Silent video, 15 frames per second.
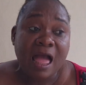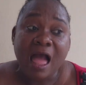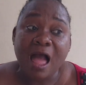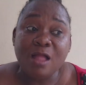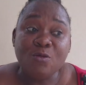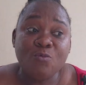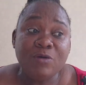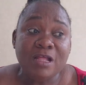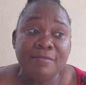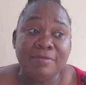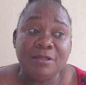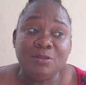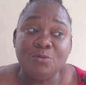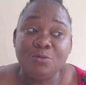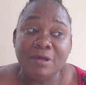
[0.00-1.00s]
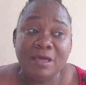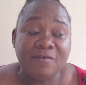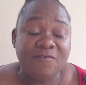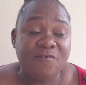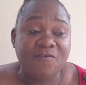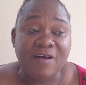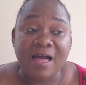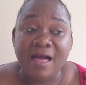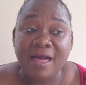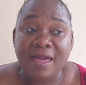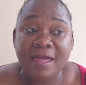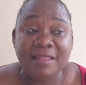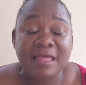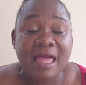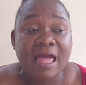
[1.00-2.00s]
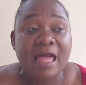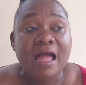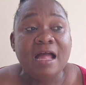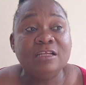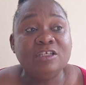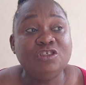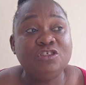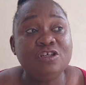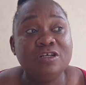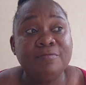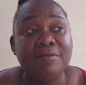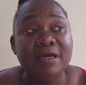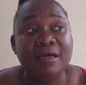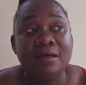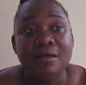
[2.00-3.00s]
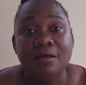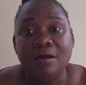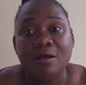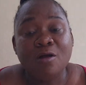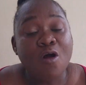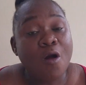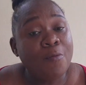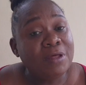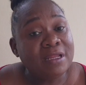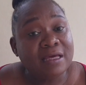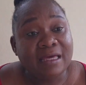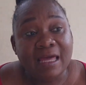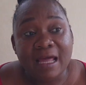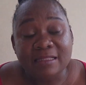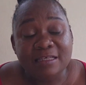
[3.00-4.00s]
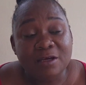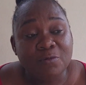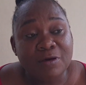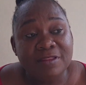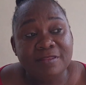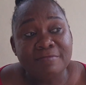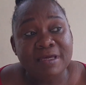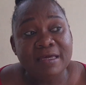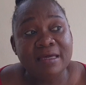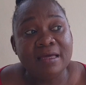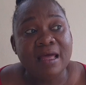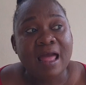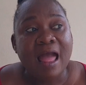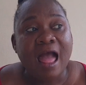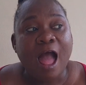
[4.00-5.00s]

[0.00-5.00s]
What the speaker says: and we'll be doing fine, and she'll be communicating with me,